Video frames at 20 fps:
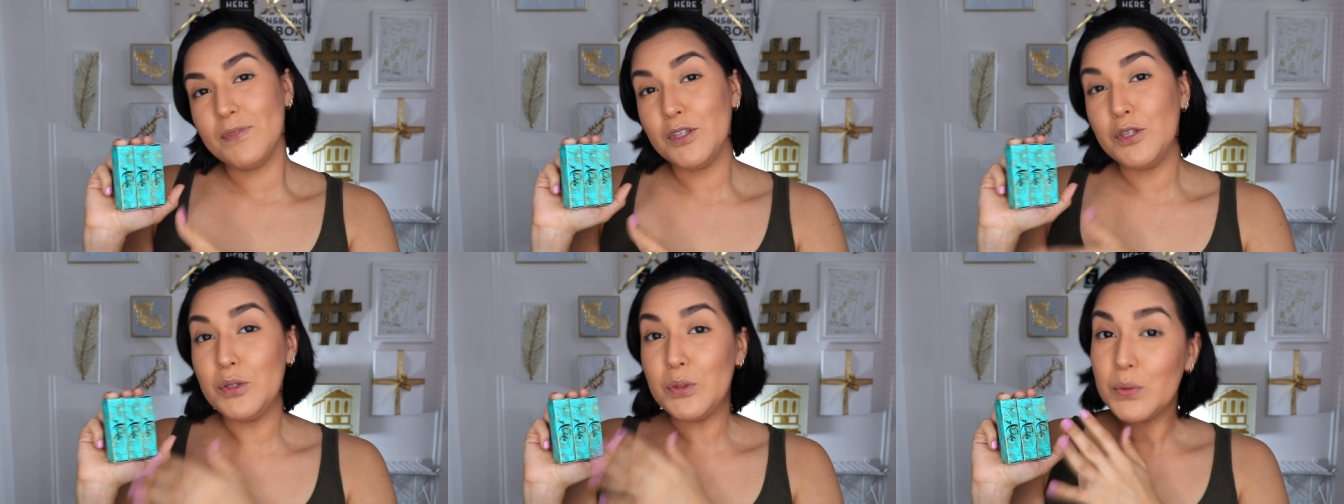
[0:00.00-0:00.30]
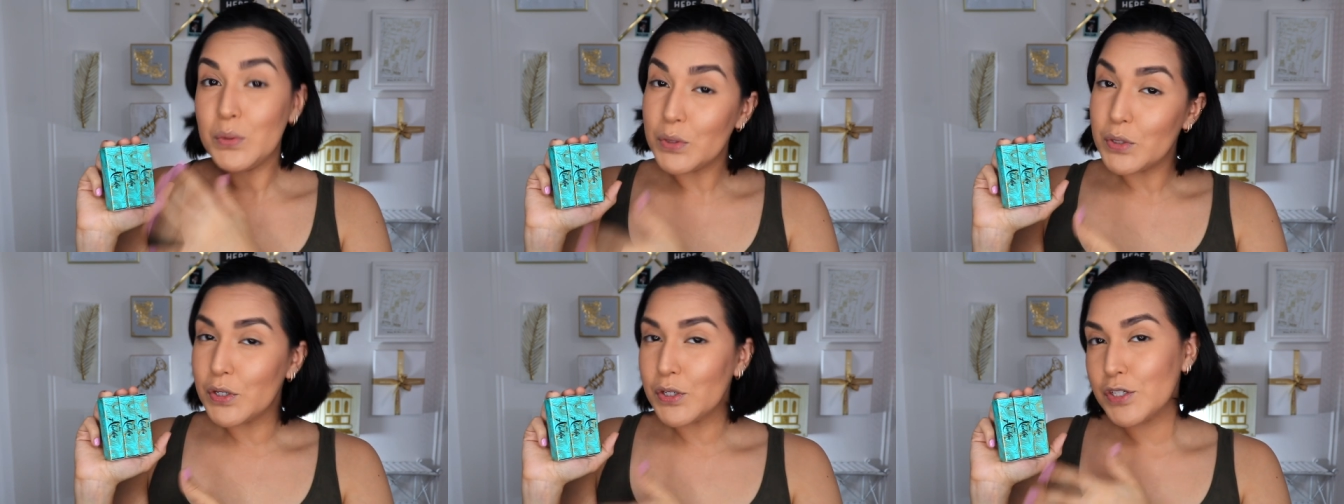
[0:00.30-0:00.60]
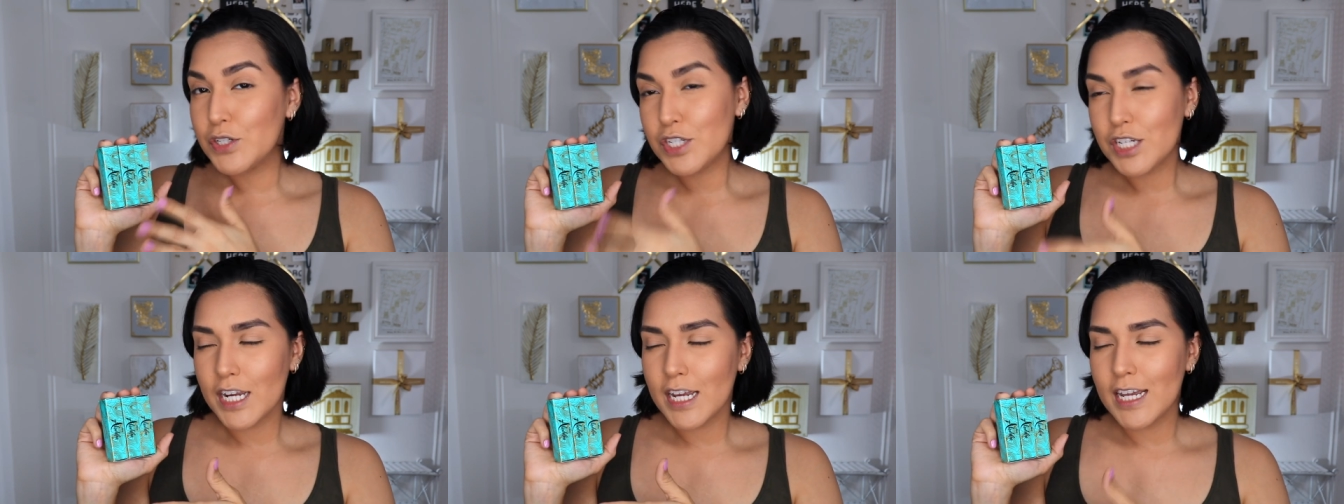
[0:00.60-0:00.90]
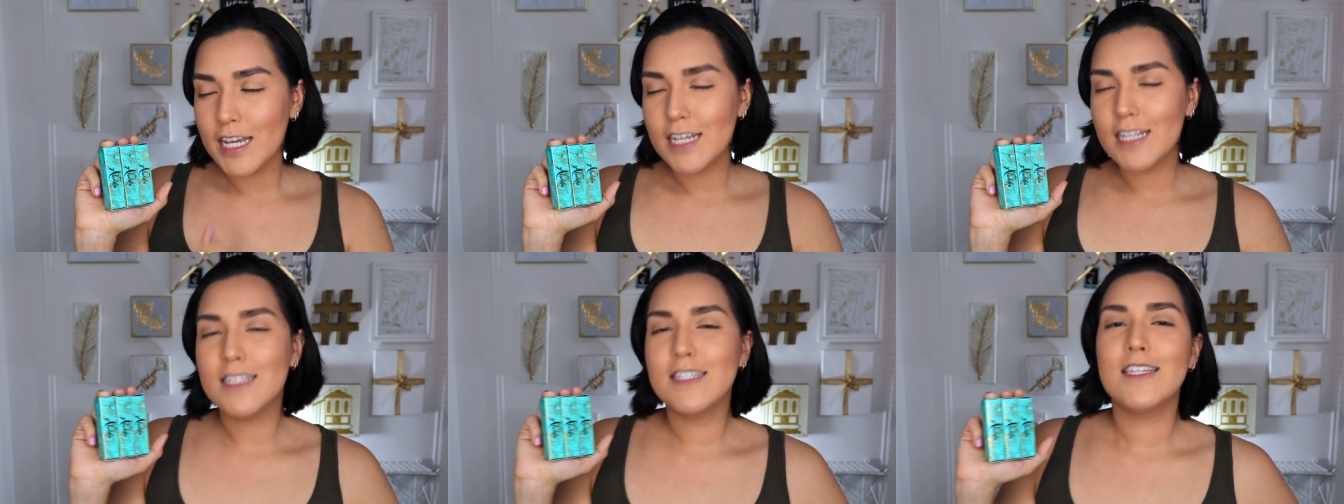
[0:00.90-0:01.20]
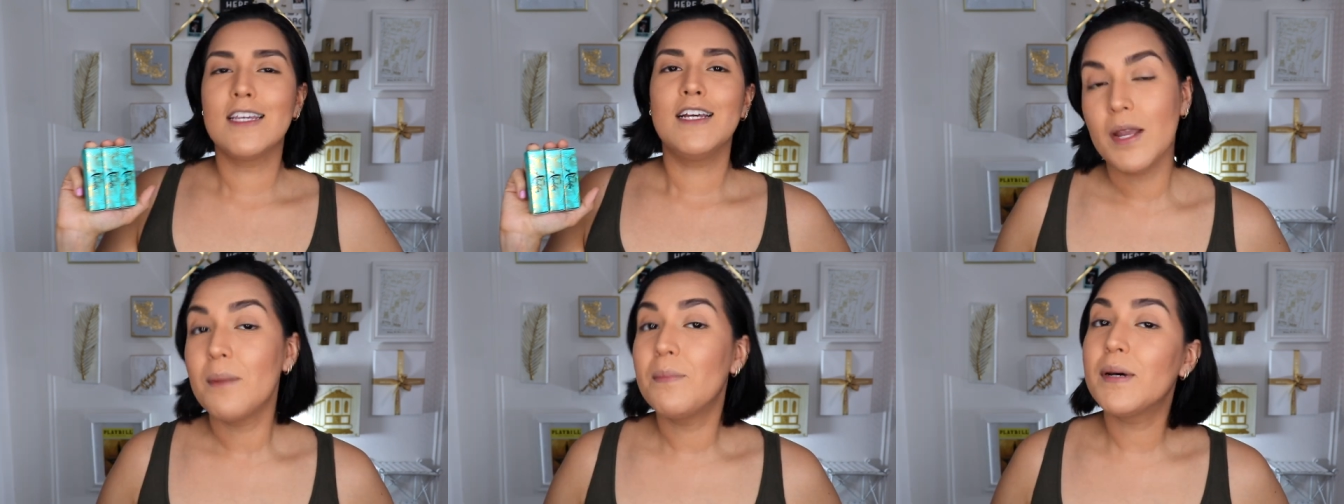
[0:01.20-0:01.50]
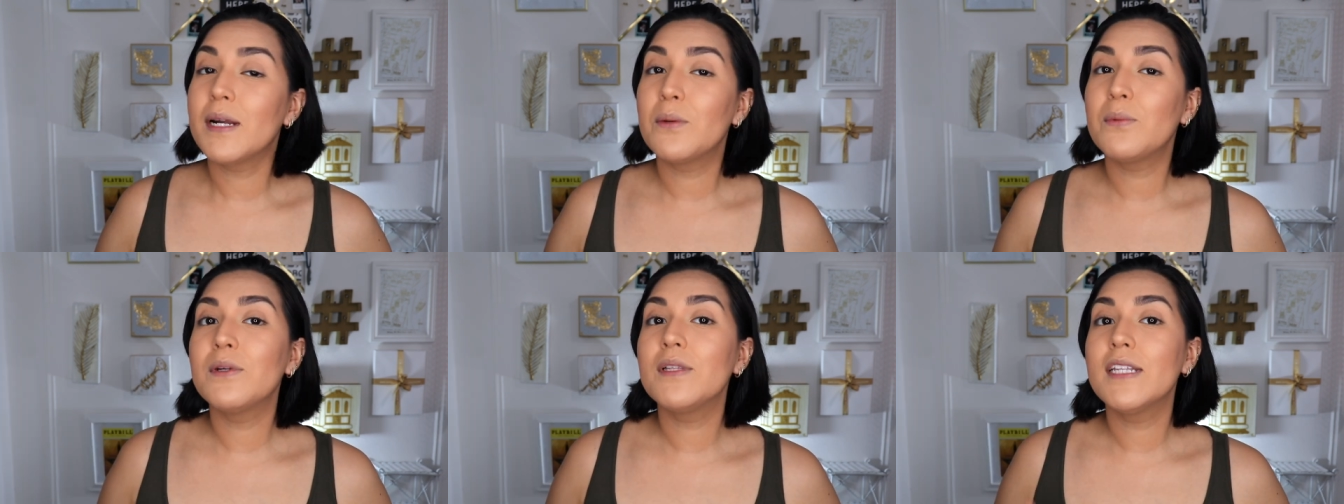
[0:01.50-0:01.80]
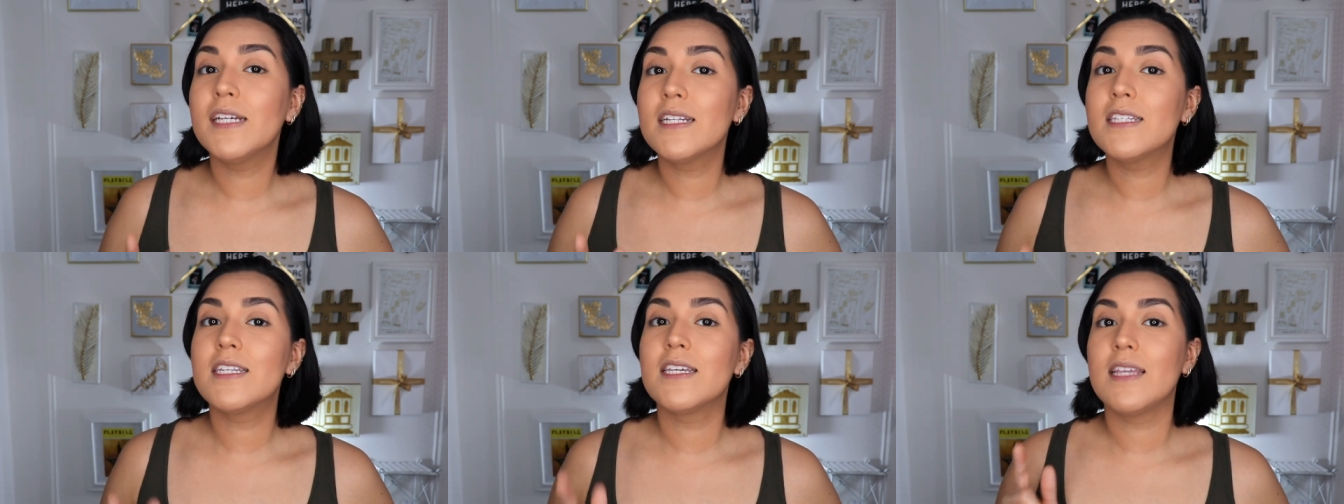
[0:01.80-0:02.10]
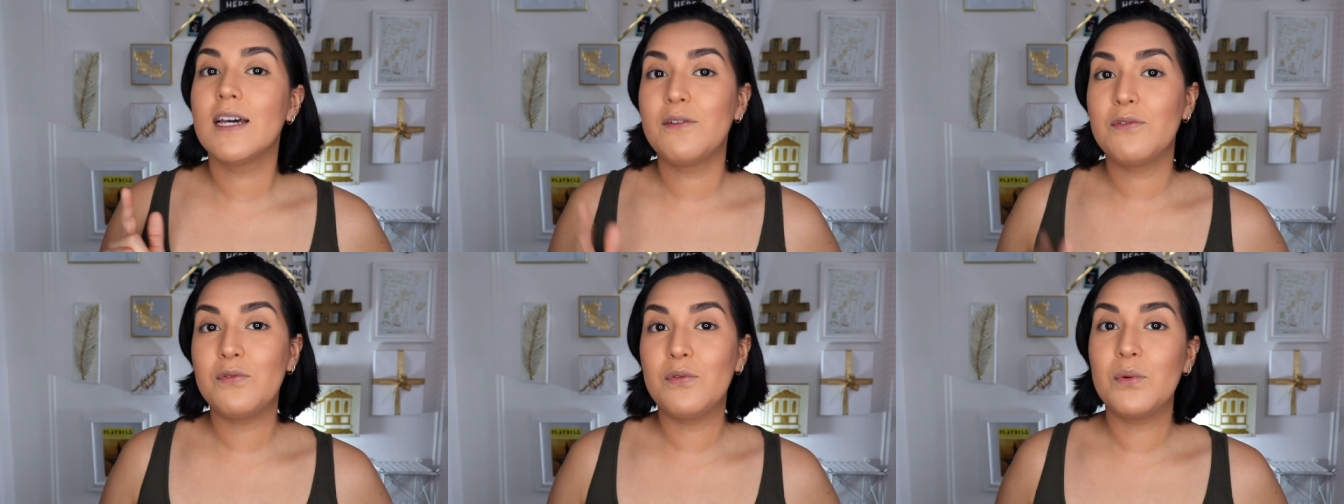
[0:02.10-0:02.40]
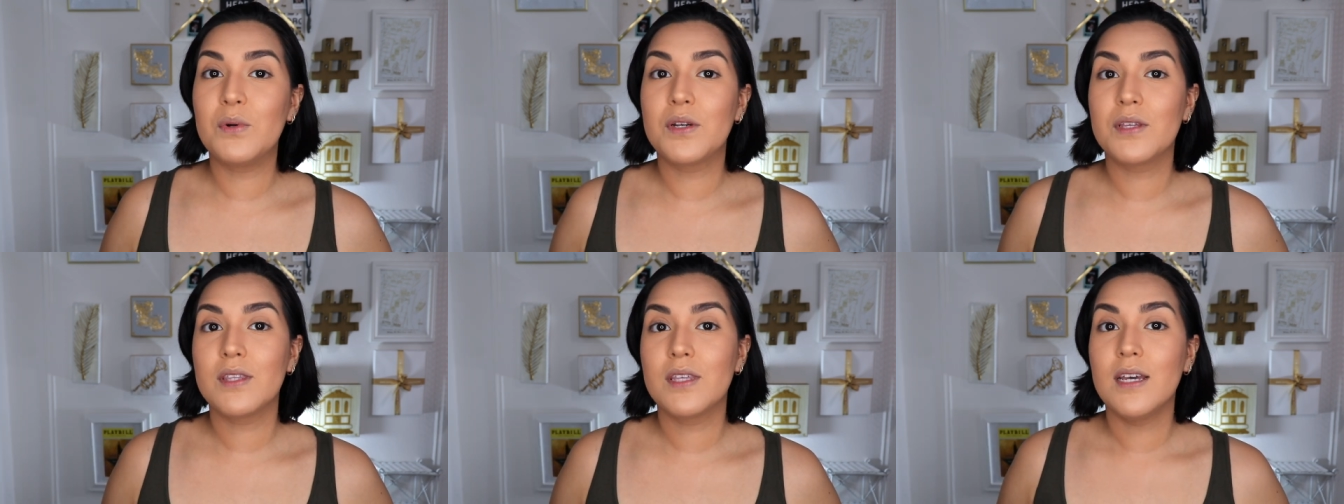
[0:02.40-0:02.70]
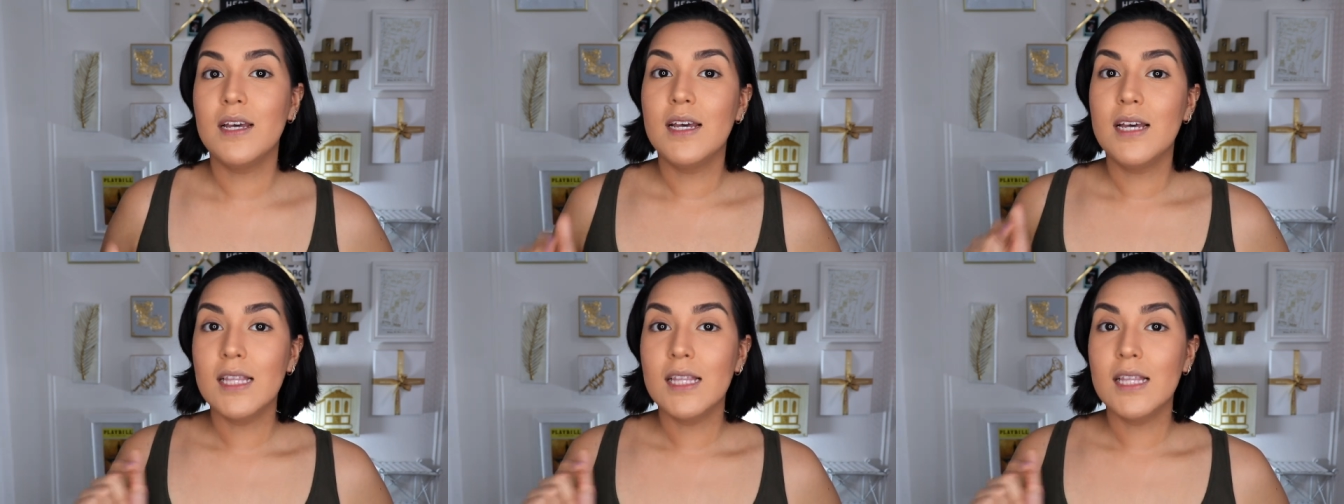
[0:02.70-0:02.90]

neuter shades, but I will link to that fourth